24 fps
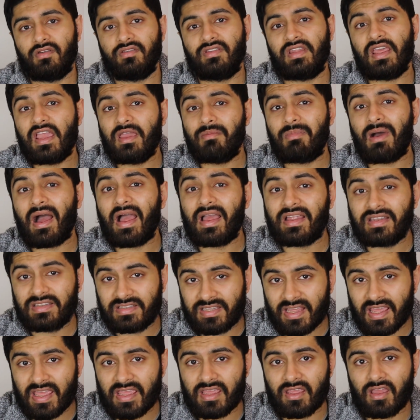day by
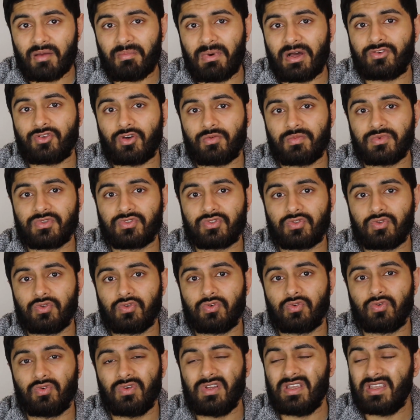day about Thomas
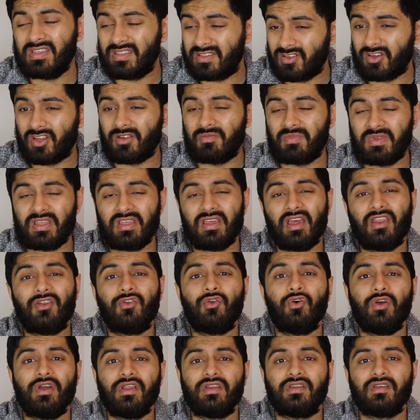Tuchel. He's going to be
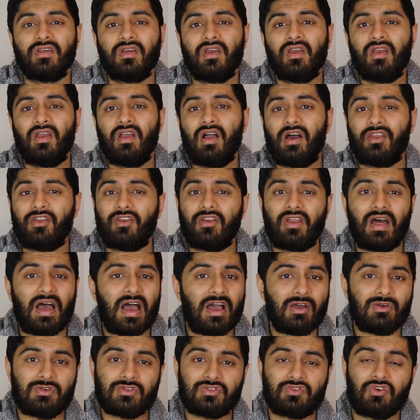annoyed. I don't know
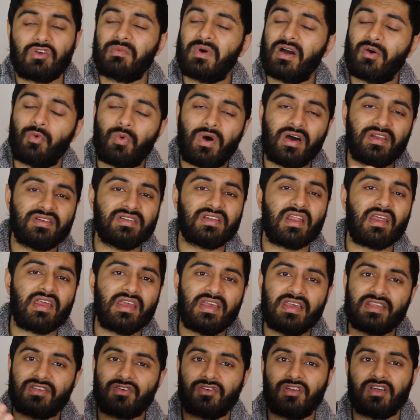how he's doing, but one day
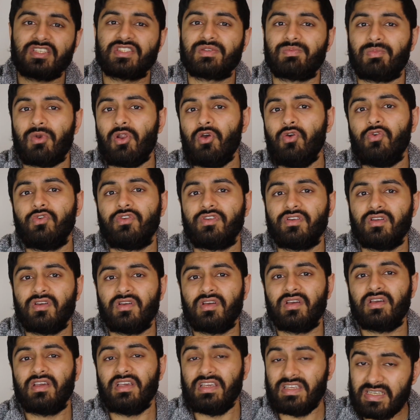he's going to explode.
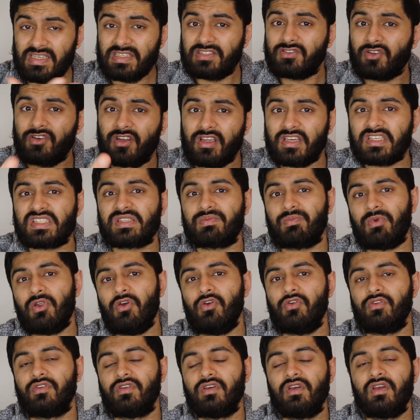He is going to
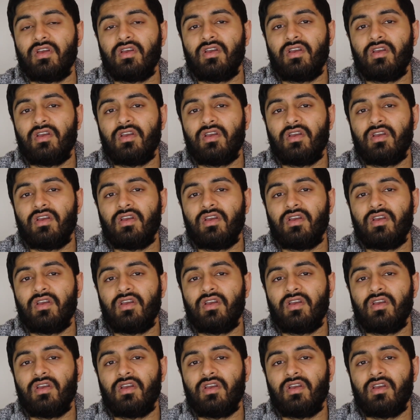explode.